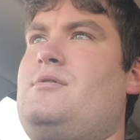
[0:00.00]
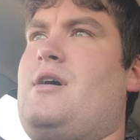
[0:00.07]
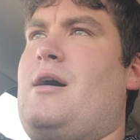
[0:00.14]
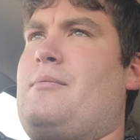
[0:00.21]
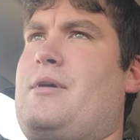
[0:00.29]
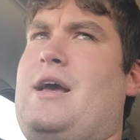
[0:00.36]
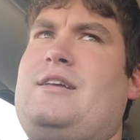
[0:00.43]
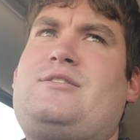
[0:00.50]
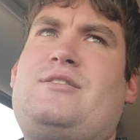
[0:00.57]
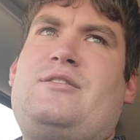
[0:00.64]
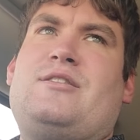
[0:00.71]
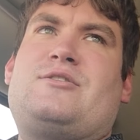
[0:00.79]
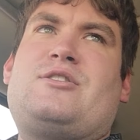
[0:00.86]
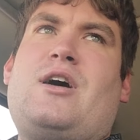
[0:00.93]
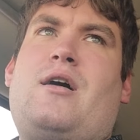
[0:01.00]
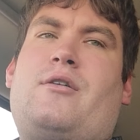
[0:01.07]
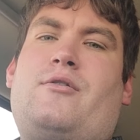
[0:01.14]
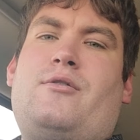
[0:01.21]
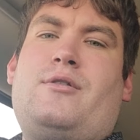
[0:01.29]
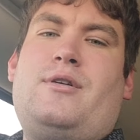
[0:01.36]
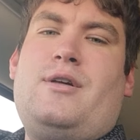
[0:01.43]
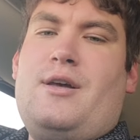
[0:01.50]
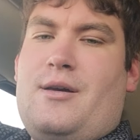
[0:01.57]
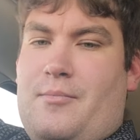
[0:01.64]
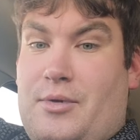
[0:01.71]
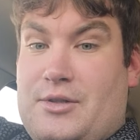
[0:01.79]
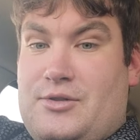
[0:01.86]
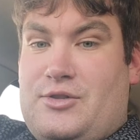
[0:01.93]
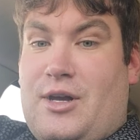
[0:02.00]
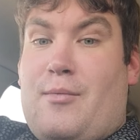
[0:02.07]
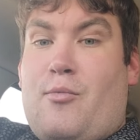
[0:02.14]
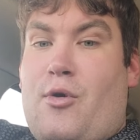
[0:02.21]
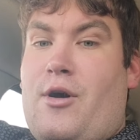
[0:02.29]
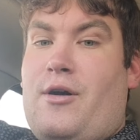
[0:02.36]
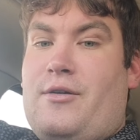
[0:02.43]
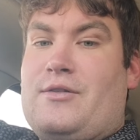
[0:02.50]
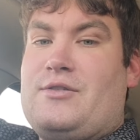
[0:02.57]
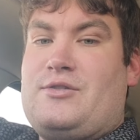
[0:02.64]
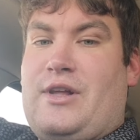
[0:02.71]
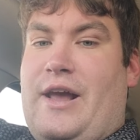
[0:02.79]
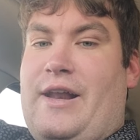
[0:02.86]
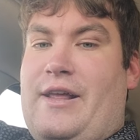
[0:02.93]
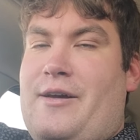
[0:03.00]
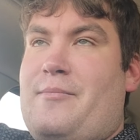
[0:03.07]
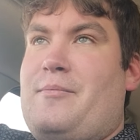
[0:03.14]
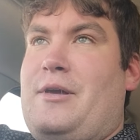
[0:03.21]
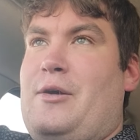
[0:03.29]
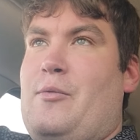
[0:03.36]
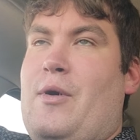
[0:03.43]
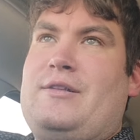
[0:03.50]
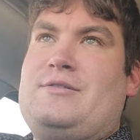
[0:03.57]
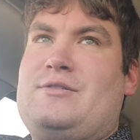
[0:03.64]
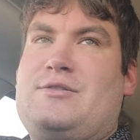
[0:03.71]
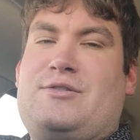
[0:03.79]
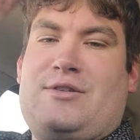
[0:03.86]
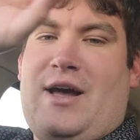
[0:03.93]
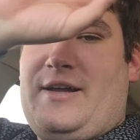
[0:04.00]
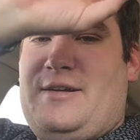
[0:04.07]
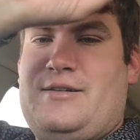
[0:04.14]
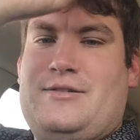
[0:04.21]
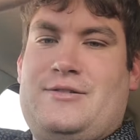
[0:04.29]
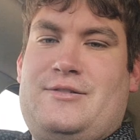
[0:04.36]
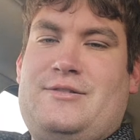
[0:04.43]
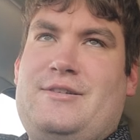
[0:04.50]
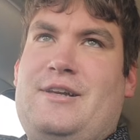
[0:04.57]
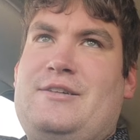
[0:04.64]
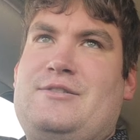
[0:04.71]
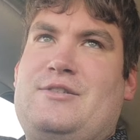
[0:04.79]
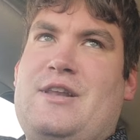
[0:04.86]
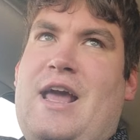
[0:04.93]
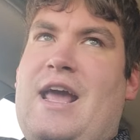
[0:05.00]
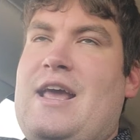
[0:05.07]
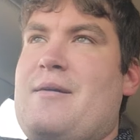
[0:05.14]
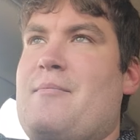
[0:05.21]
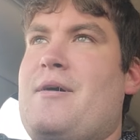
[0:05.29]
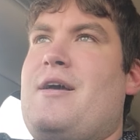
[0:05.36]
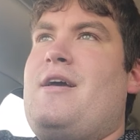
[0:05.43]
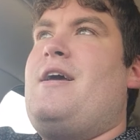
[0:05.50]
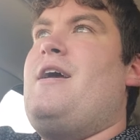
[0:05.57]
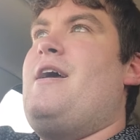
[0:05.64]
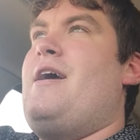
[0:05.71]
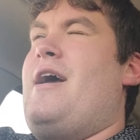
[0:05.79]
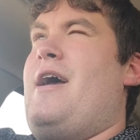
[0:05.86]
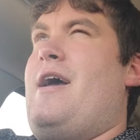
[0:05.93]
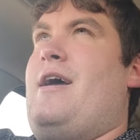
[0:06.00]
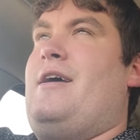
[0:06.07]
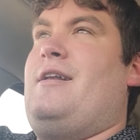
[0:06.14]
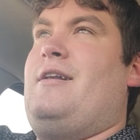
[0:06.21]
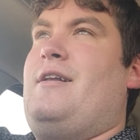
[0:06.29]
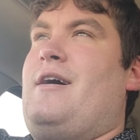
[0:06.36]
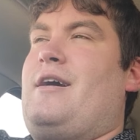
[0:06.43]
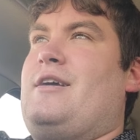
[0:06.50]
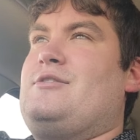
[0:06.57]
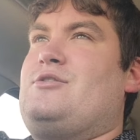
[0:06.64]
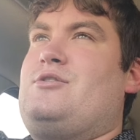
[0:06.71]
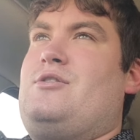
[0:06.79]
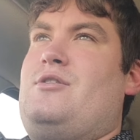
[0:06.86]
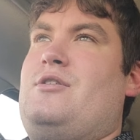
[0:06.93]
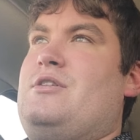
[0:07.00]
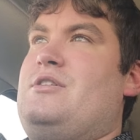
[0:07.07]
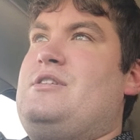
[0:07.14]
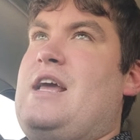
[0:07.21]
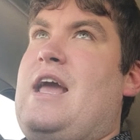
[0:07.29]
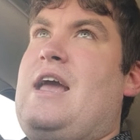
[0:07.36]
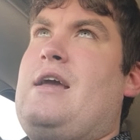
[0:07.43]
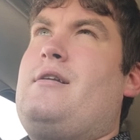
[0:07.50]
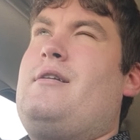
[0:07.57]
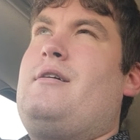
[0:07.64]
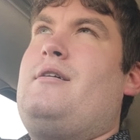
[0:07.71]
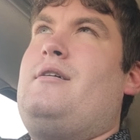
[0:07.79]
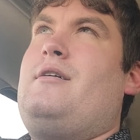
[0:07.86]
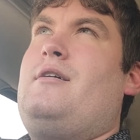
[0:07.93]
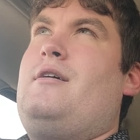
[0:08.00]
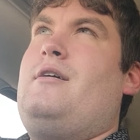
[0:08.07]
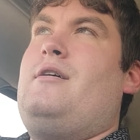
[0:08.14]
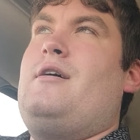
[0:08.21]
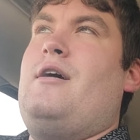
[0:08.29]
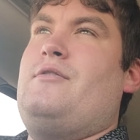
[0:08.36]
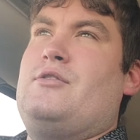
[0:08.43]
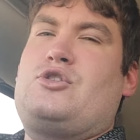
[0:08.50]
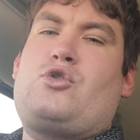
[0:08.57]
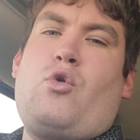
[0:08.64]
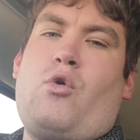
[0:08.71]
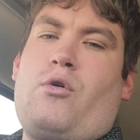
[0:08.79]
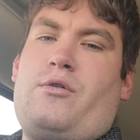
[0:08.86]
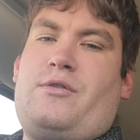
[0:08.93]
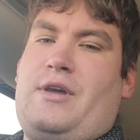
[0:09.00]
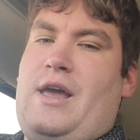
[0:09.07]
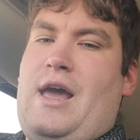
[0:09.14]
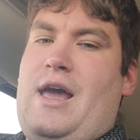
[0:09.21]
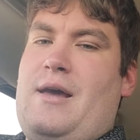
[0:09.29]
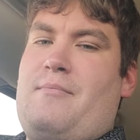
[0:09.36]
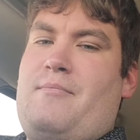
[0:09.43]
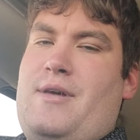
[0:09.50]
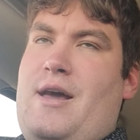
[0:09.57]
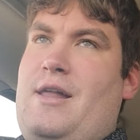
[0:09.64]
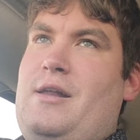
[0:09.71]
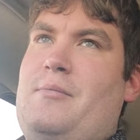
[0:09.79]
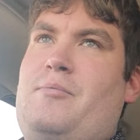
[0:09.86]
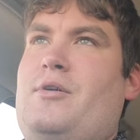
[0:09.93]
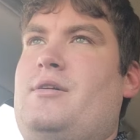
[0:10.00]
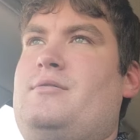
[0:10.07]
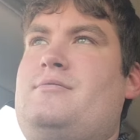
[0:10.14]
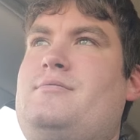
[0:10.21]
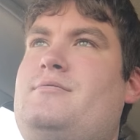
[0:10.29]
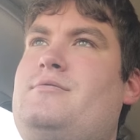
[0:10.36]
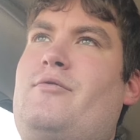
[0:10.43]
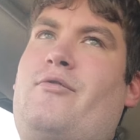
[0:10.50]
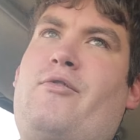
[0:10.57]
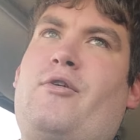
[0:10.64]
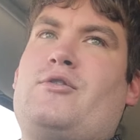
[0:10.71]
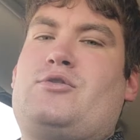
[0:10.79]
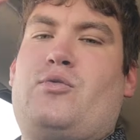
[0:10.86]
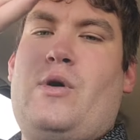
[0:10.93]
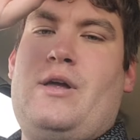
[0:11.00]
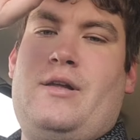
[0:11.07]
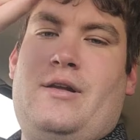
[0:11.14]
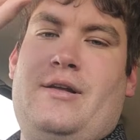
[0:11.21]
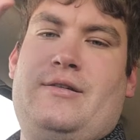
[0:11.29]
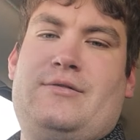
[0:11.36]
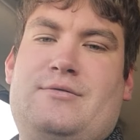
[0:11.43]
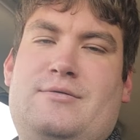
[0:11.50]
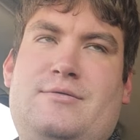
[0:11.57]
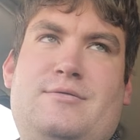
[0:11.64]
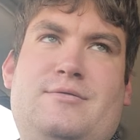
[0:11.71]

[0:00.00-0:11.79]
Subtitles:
I'm guessing the tunnel, but somewhere in the stadium, he went and signed his name and I guess the date and the score of the game. And he put first win in,